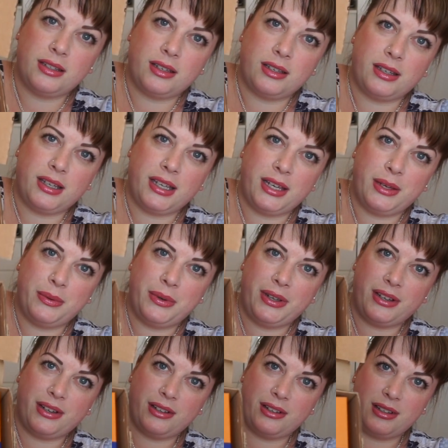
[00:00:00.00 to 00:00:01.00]
So here
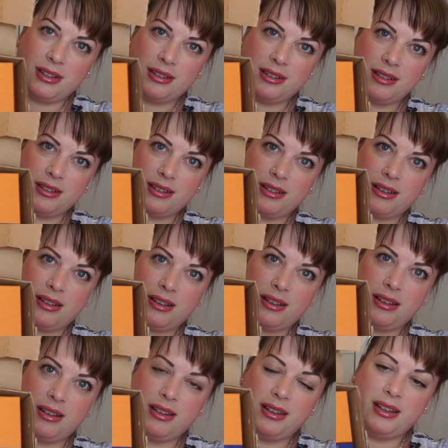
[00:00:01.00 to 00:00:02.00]
we are.
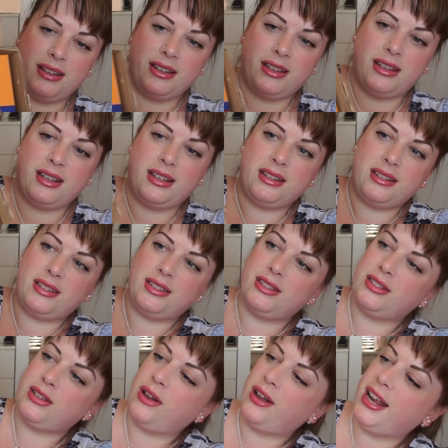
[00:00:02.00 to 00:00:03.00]

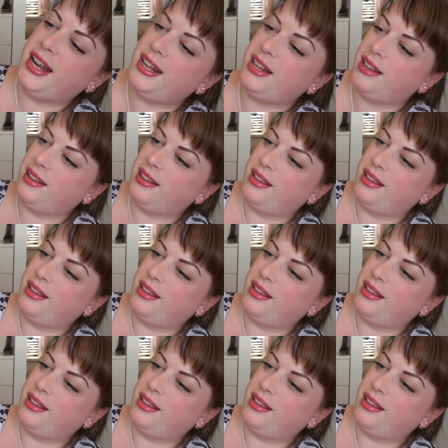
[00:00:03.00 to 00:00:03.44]
Inside,